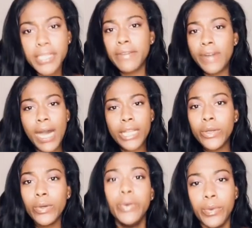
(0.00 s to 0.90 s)
Devon
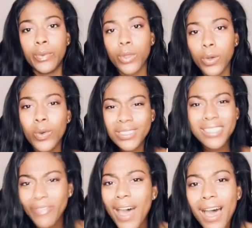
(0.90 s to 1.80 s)
who? Who's
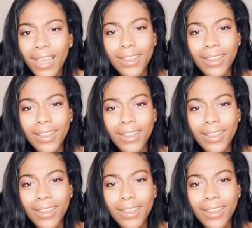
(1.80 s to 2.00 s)
Devon?